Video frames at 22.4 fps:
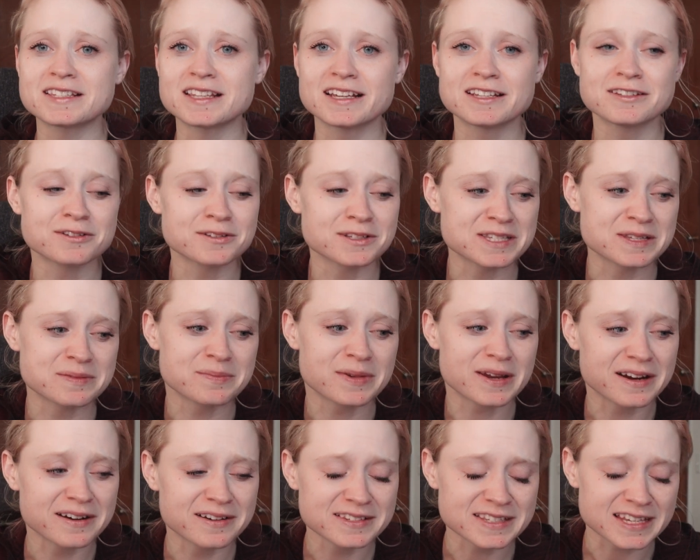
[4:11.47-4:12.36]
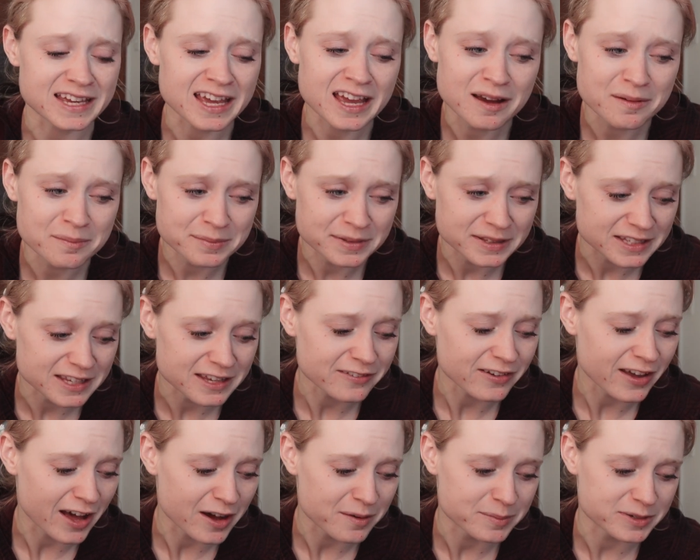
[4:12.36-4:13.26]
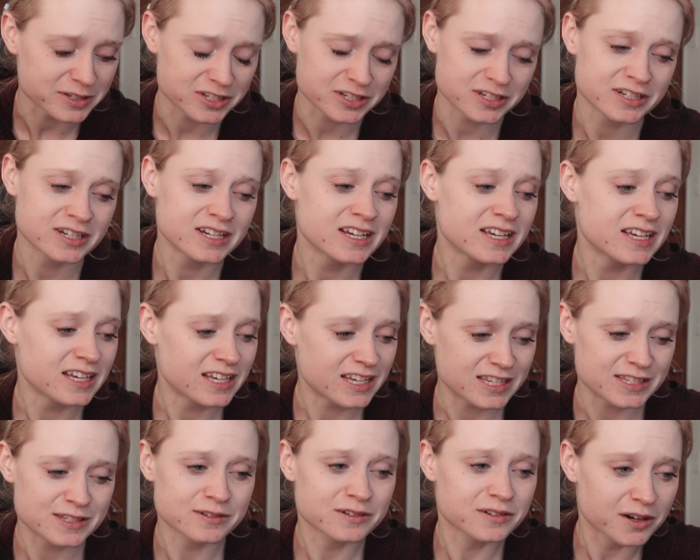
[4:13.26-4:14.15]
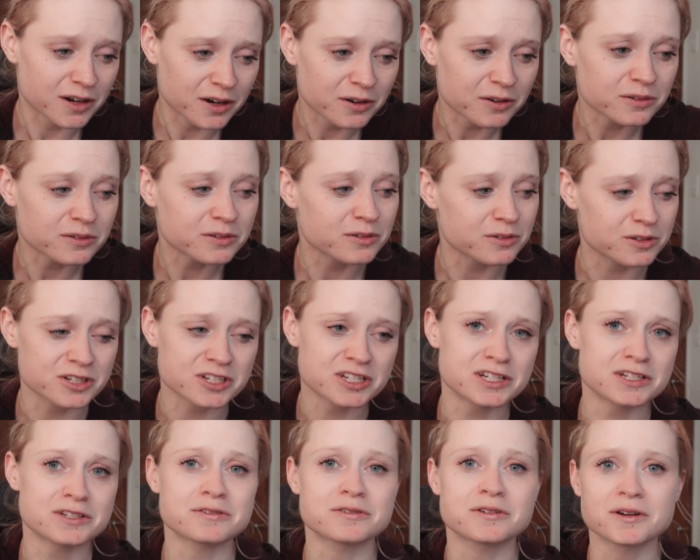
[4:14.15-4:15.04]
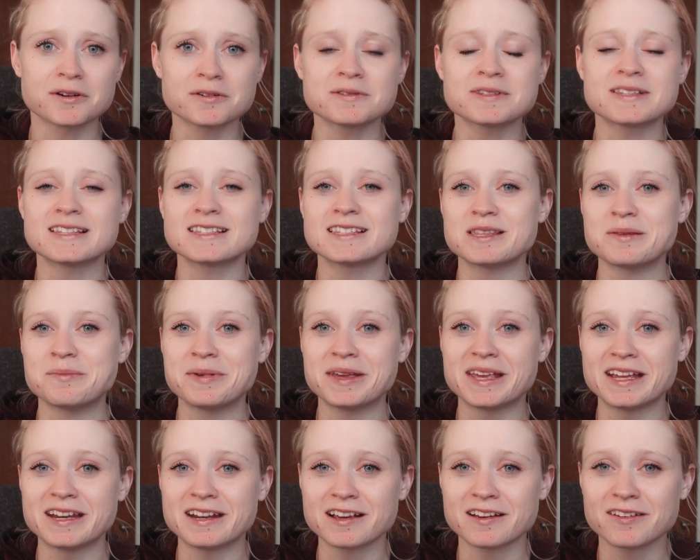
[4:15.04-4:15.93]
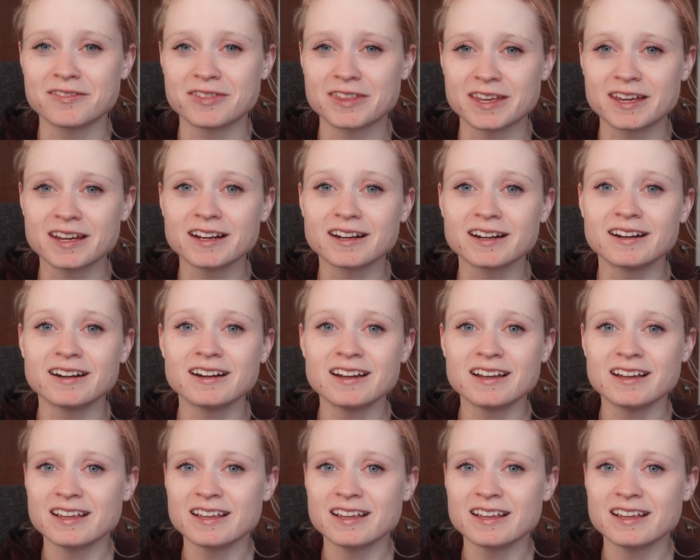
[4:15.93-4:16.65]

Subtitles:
I told some parents, I can't believe how much he's grown or she's grown since the beginning of the year.